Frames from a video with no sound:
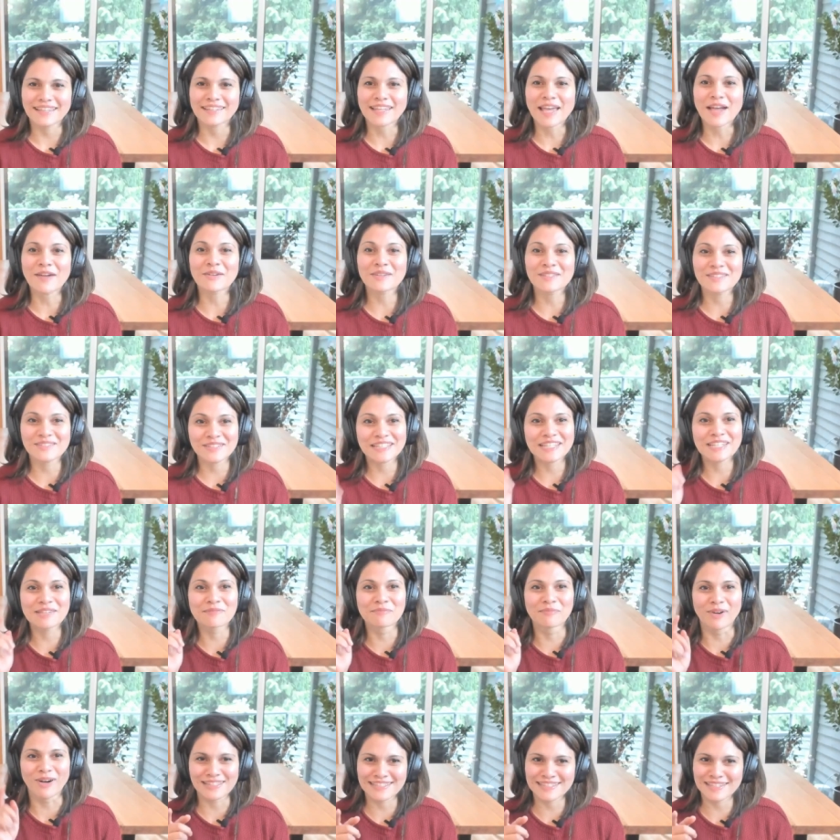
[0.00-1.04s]
that was really
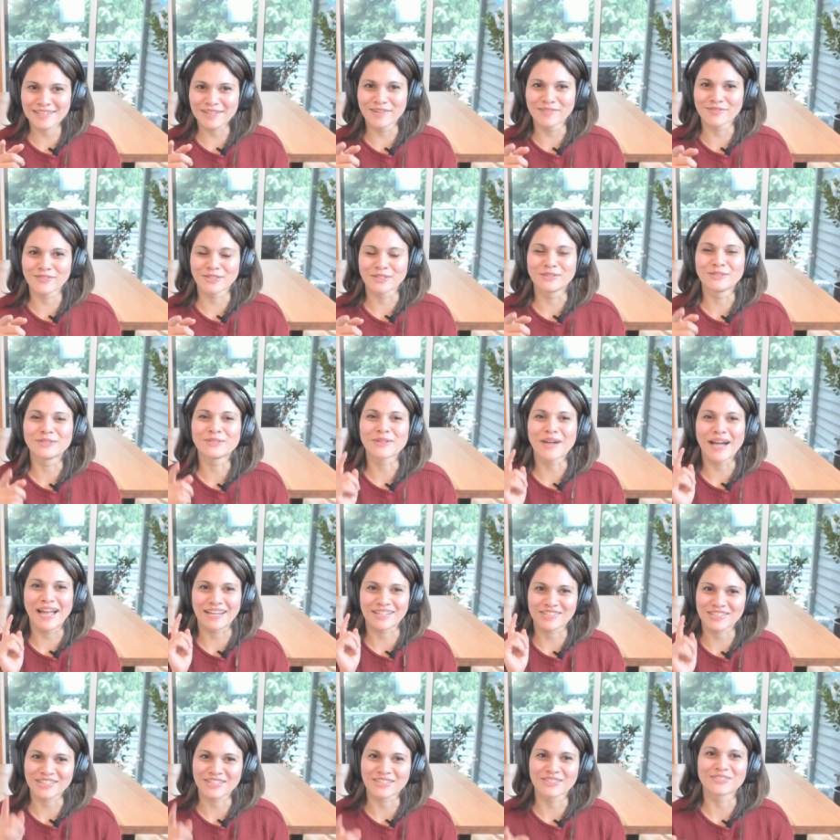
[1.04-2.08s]
ballsy of you to
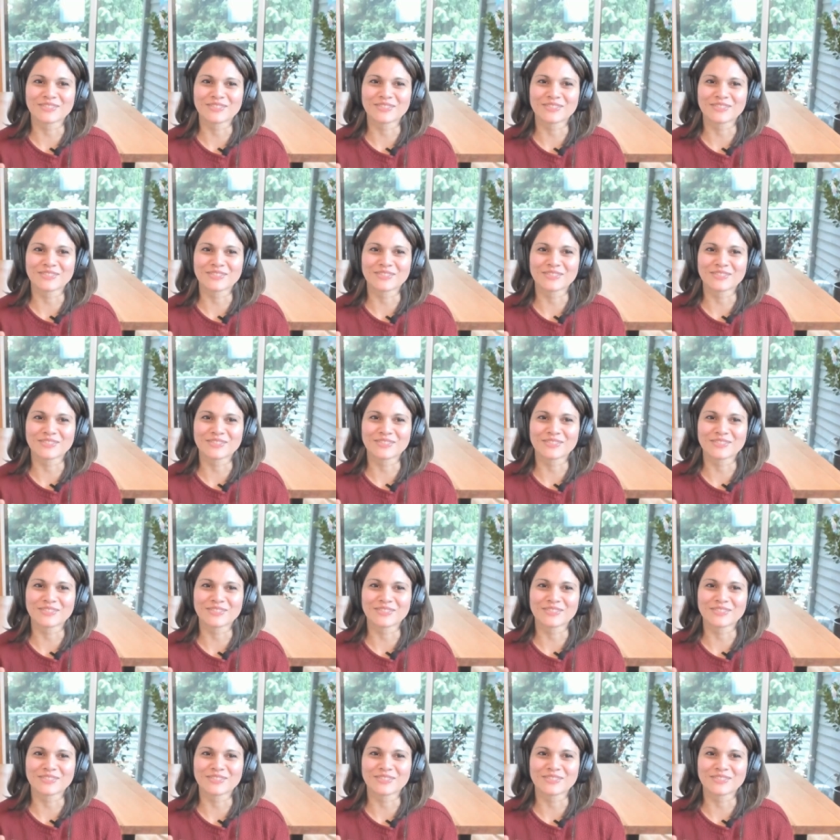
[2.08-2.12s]
actually